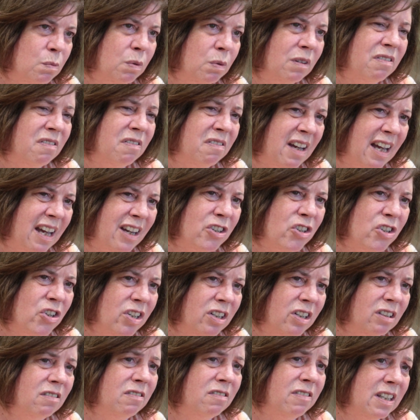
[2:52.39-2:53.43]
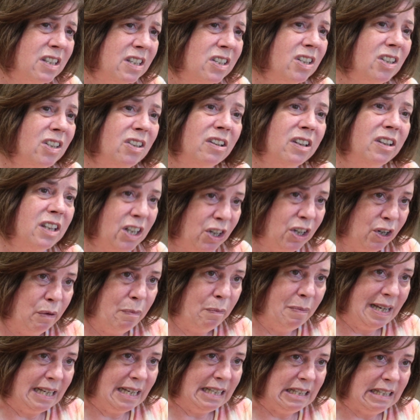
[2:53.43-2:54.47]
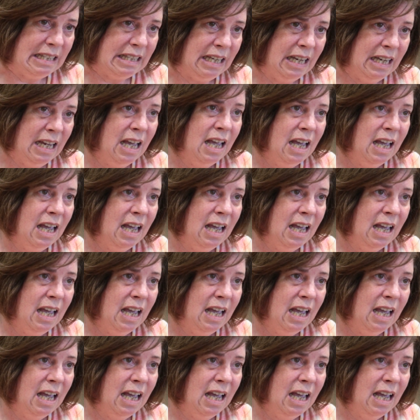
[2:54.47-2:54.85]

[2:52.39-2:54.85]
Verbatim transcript: professional physical therapist.